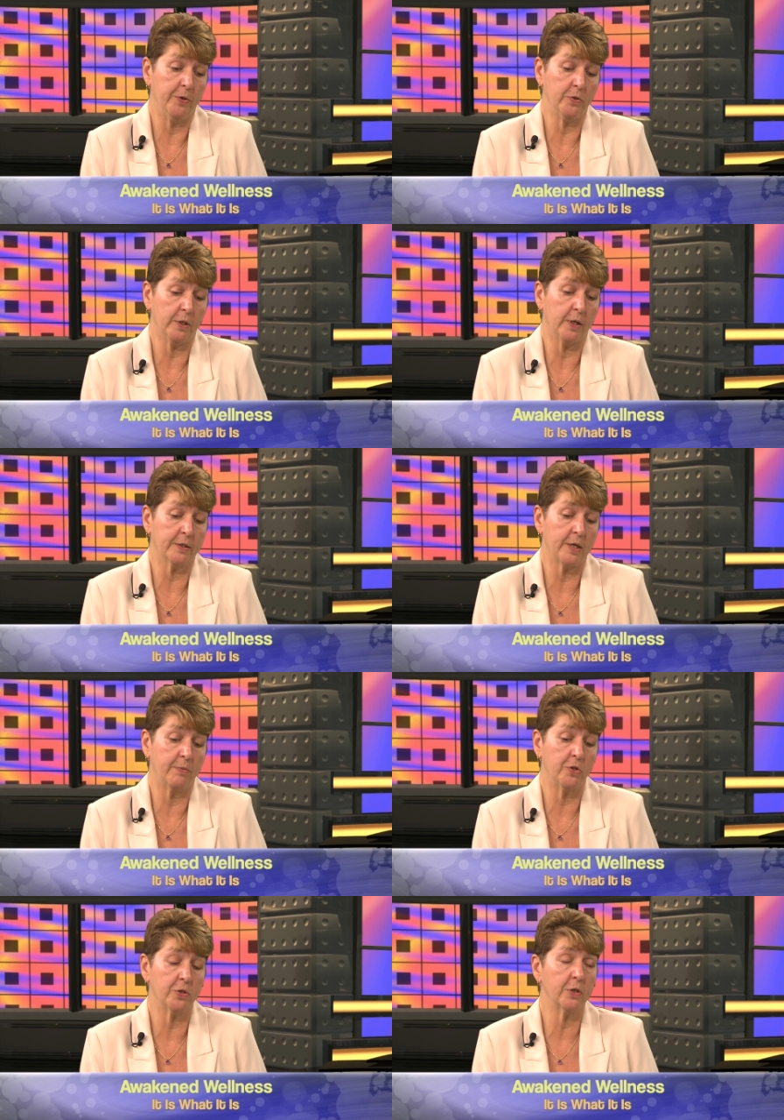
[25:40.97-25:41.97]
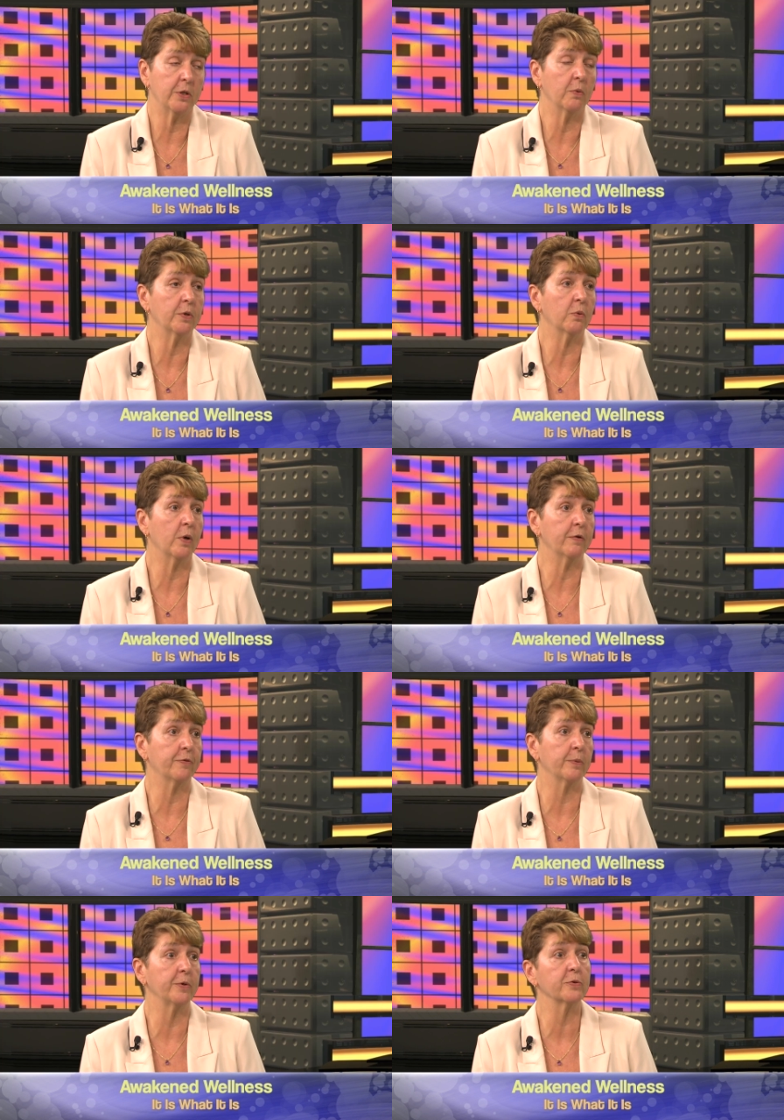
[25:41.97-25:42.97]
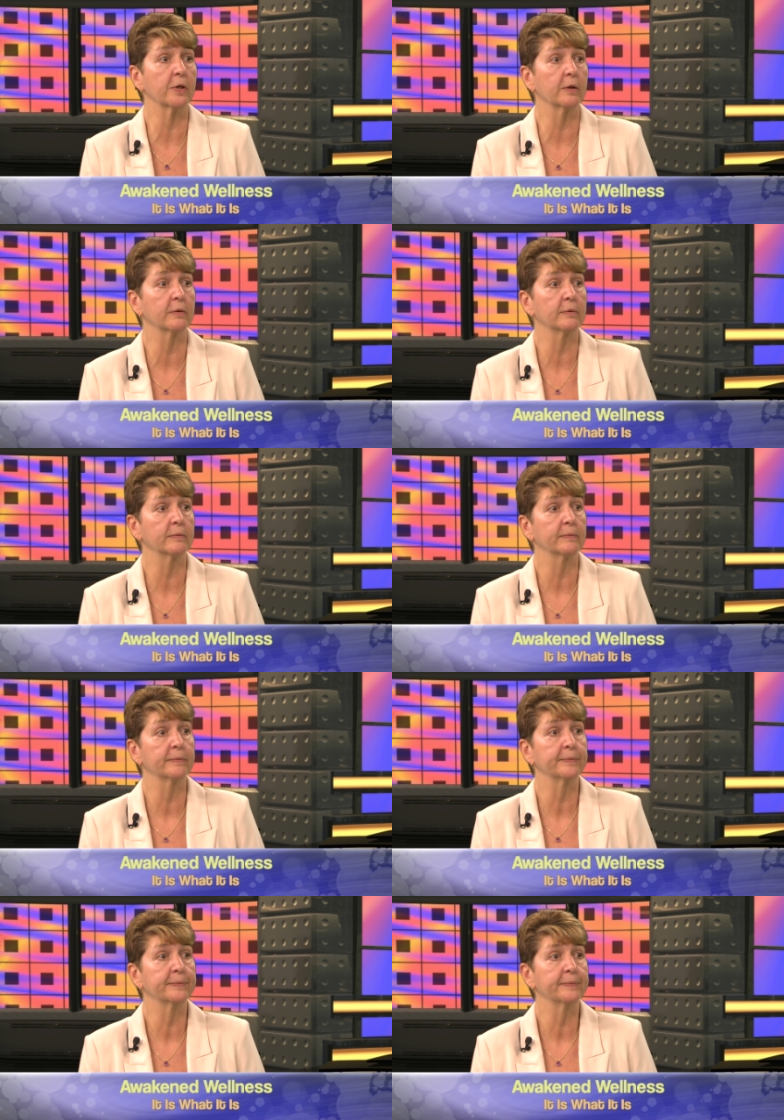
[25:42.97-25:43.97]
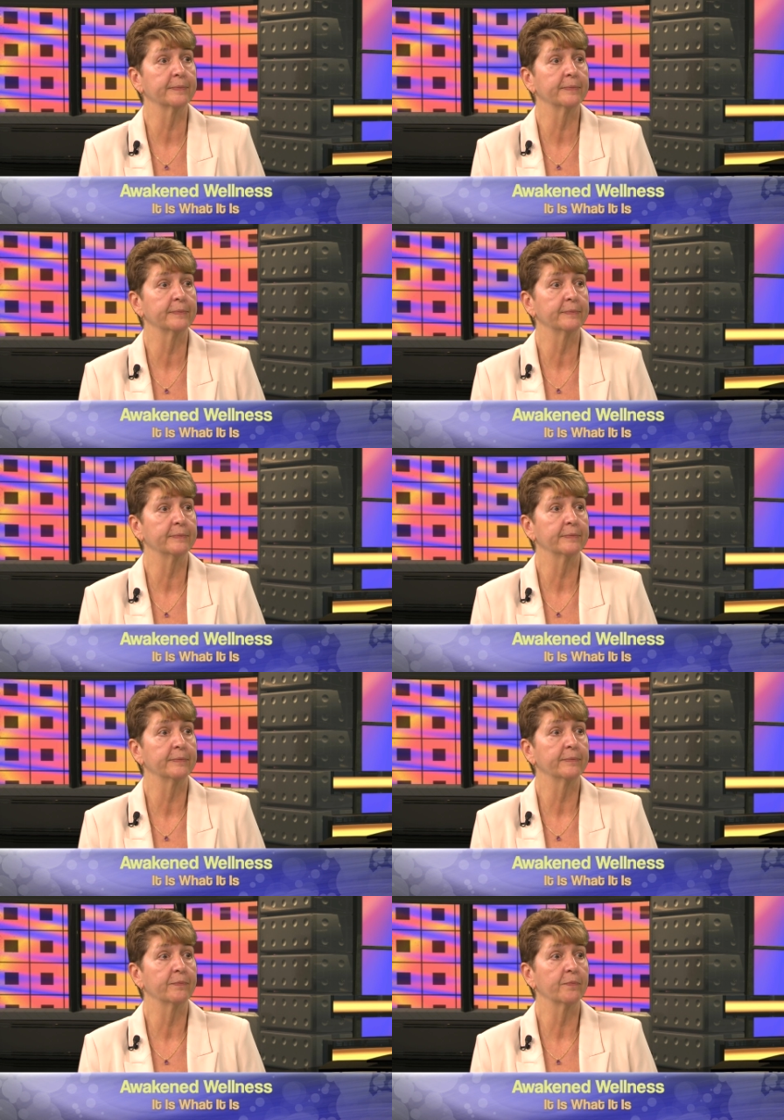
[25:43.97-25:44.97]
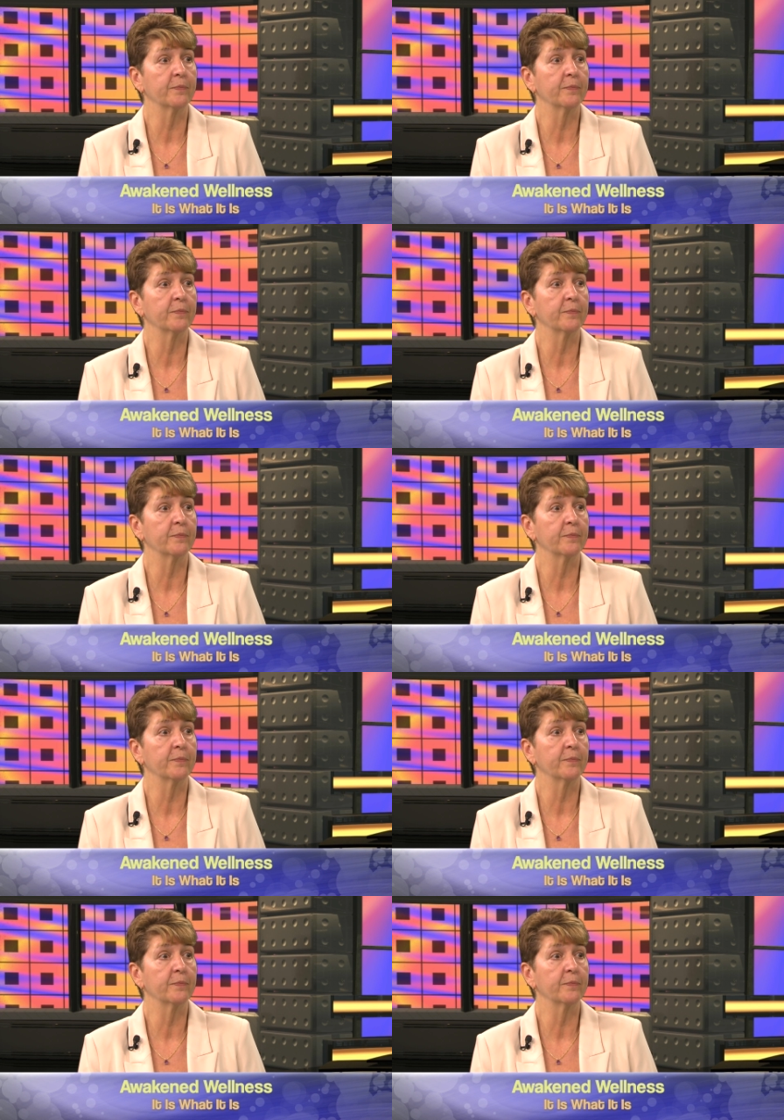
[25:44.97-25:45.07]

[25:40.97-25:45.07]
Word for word: music next time and just sit there with the waterfall music. I will try that. That's a